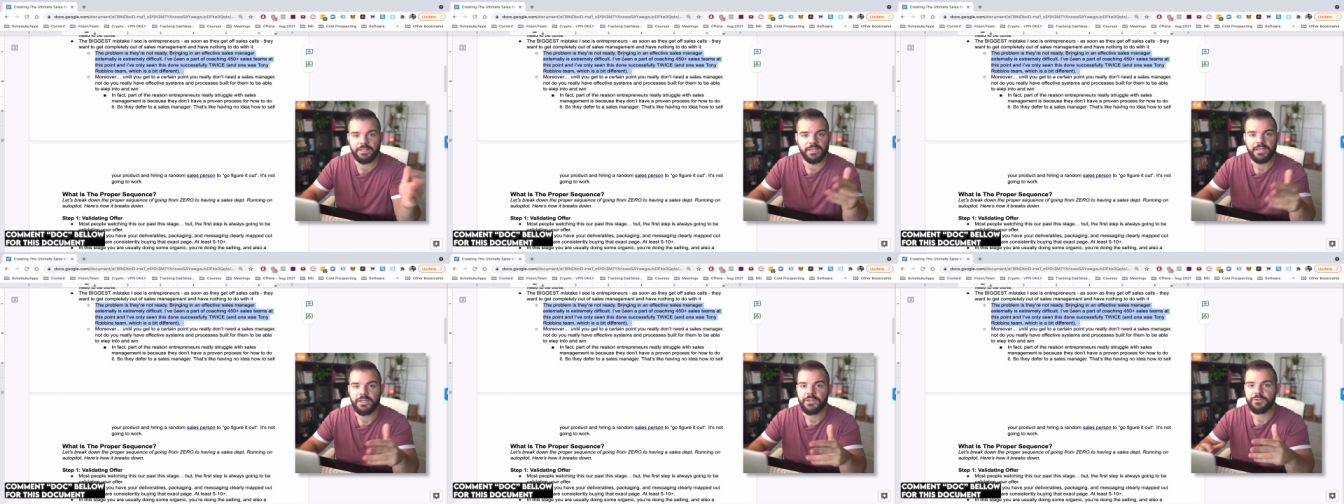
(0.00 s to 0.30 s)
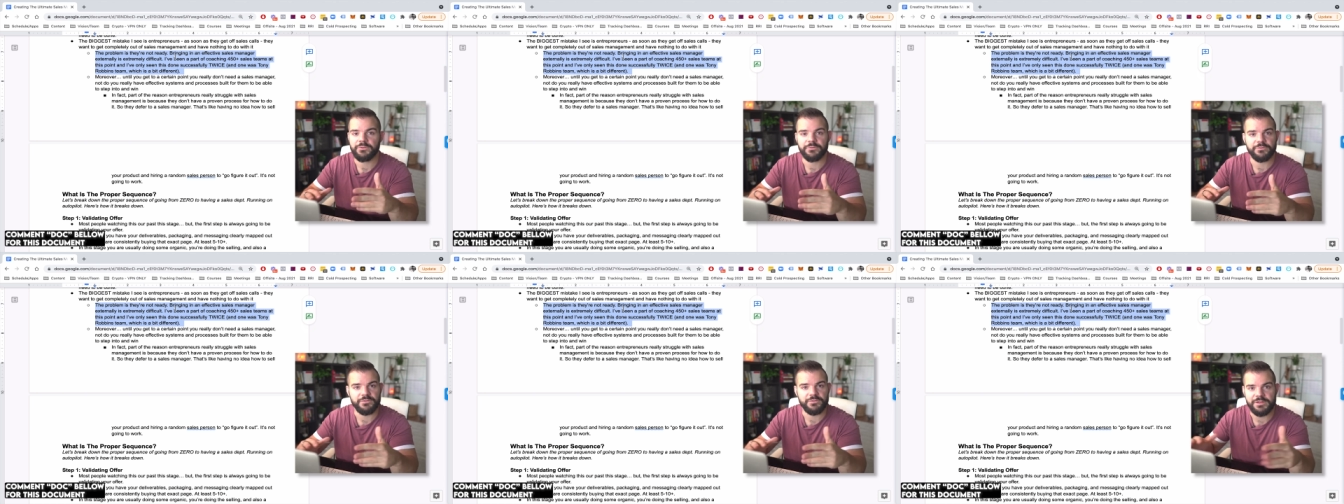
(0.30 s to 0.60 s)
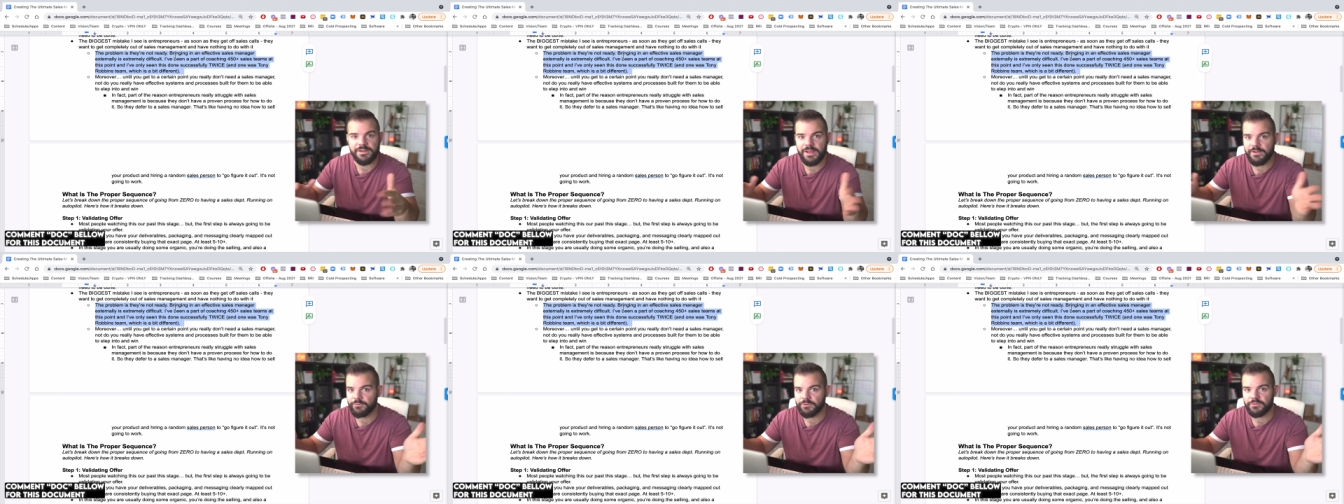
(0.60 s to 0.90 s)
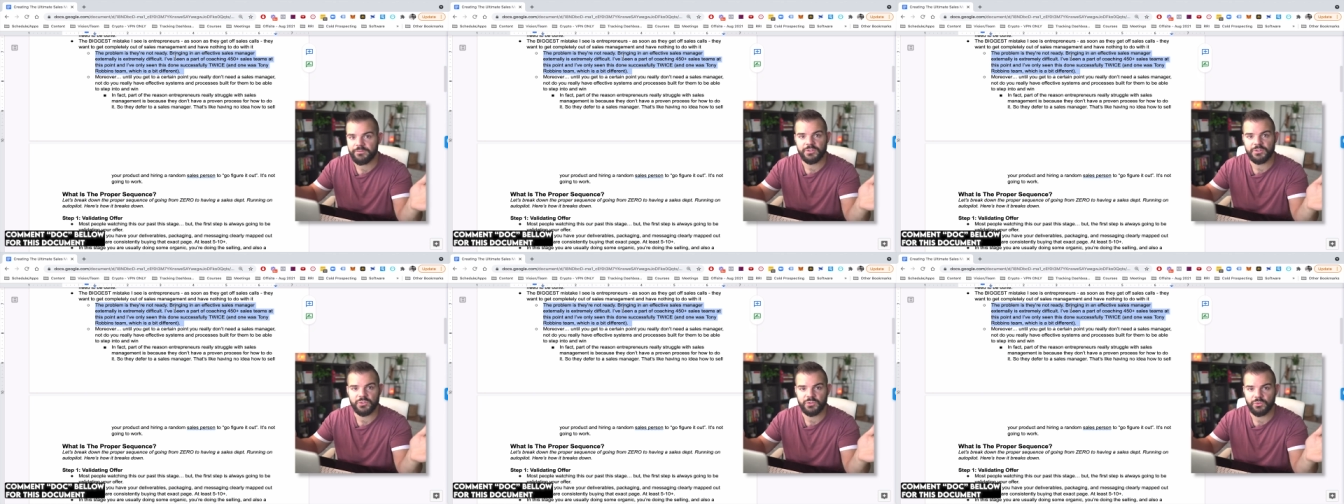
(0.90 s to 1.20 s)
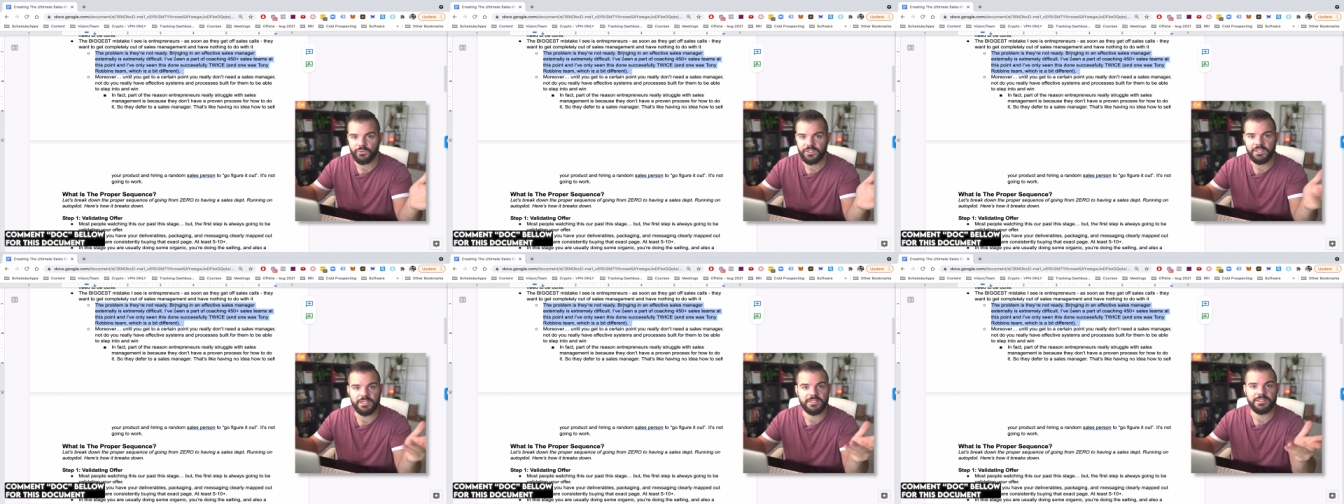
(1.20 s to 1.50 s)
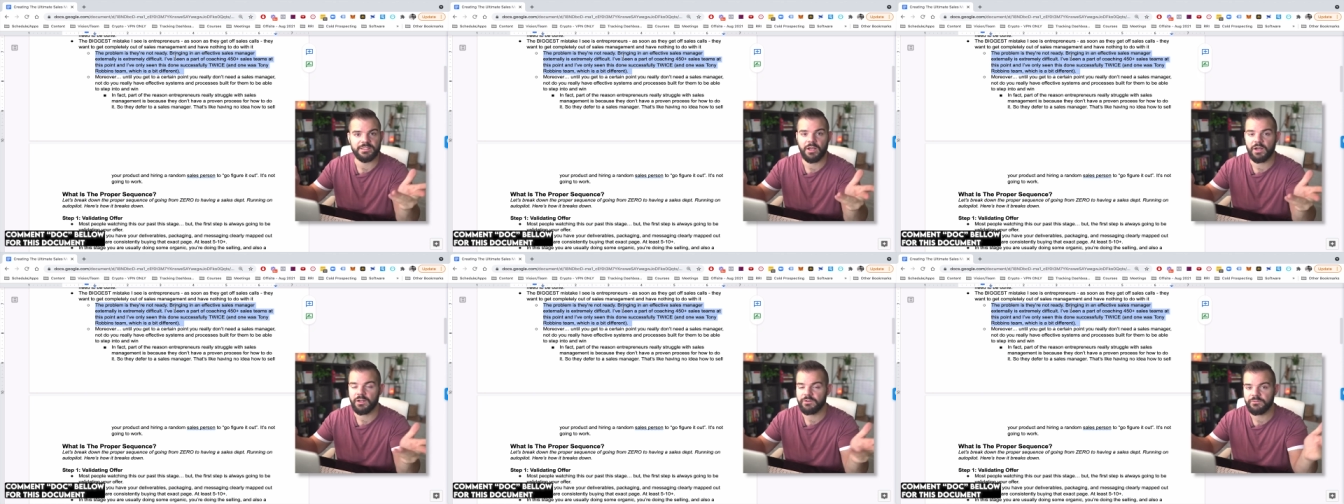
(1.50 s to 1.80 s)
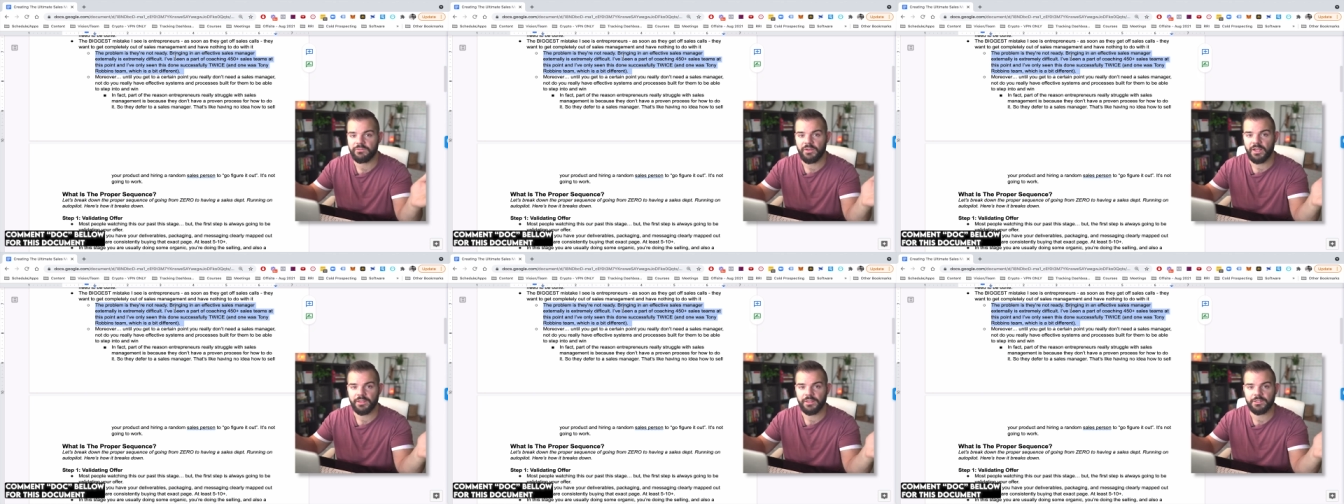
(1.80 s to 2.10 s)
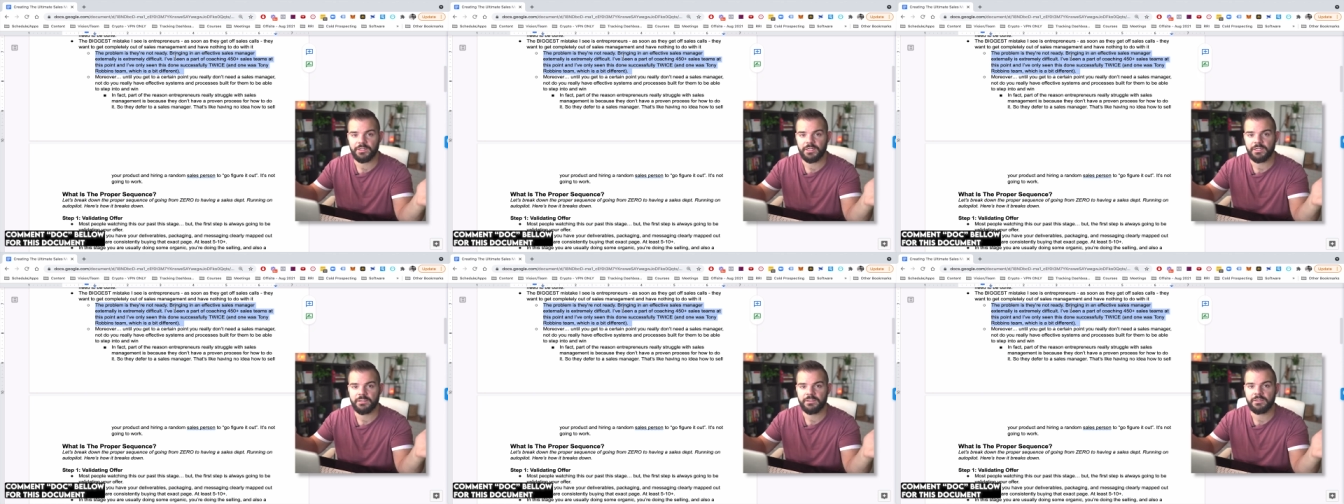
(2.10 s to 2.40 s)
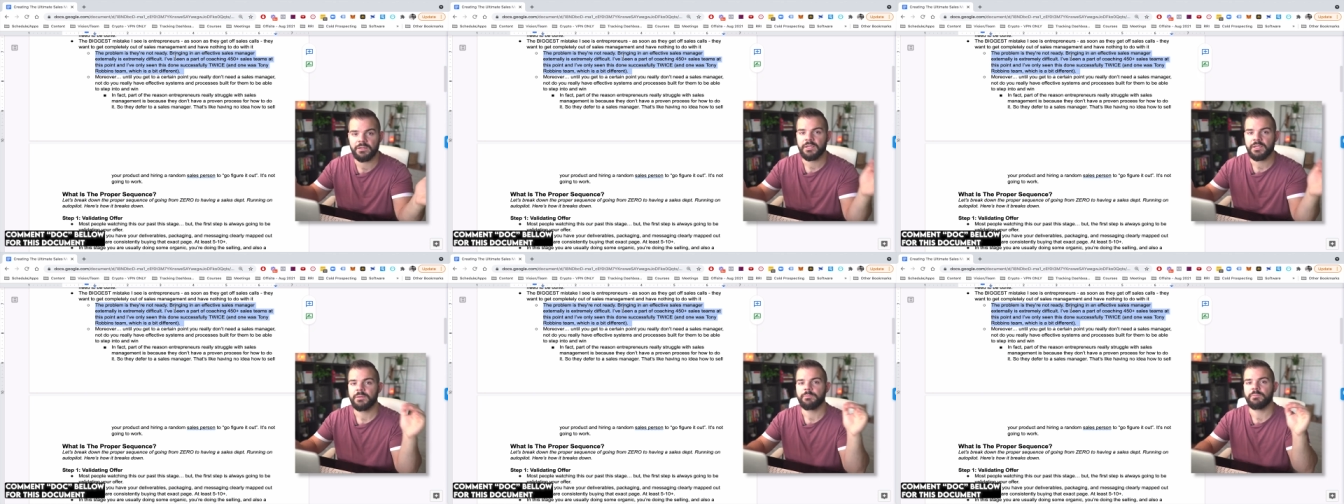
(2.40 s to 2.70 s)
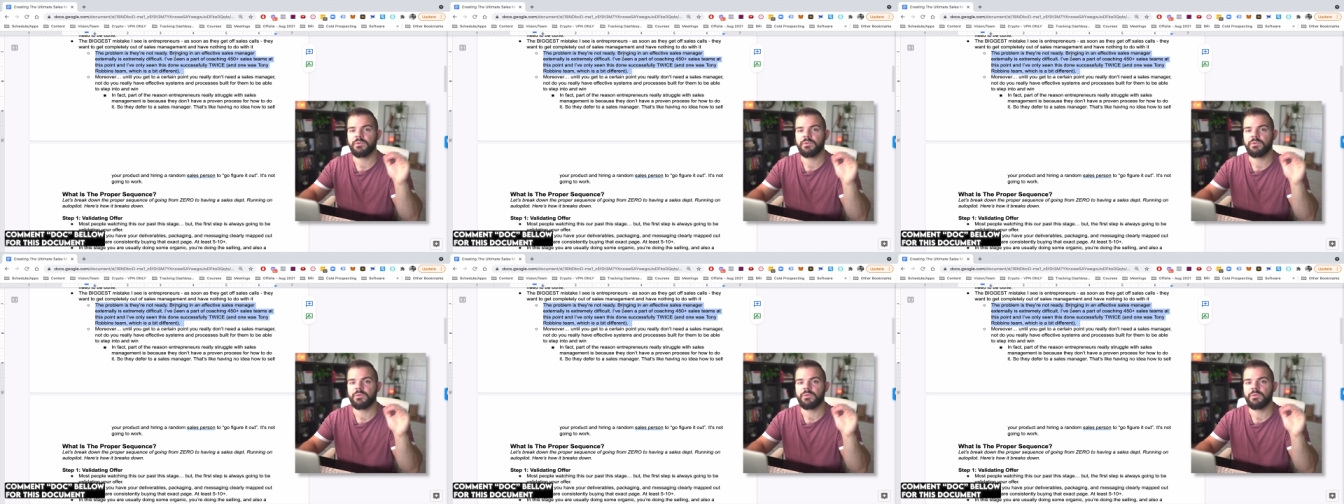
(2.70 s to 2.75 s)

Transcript: like you've never even sold it it's unvalidated